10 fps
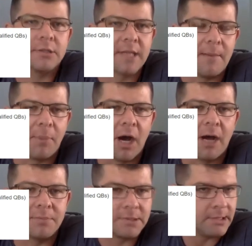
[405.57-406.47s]
that
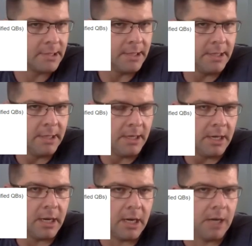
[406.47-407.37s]
popped
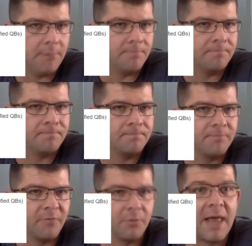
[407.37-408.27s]

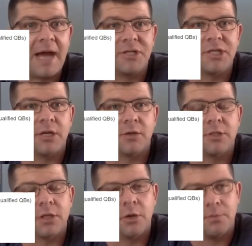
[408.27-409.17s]
from last year.
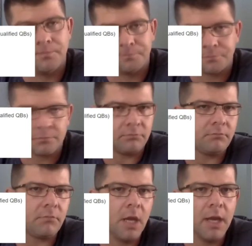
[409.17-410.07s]
So
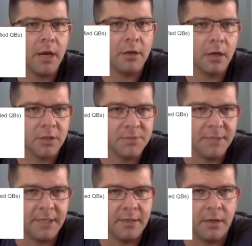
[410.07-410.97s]
air yards
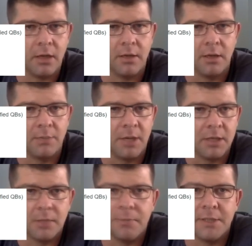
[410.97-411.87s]
meaning upon
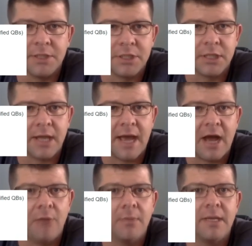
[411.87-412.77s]
completion,
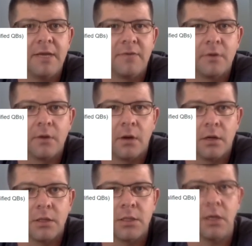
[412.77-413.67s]
how many of your
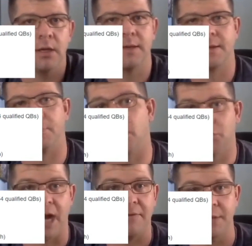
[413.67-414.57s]
yards is the ball
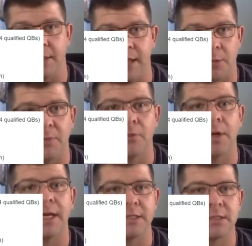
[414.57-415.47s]
traveling in the air before
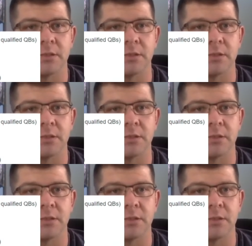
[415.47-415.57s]
it gets to the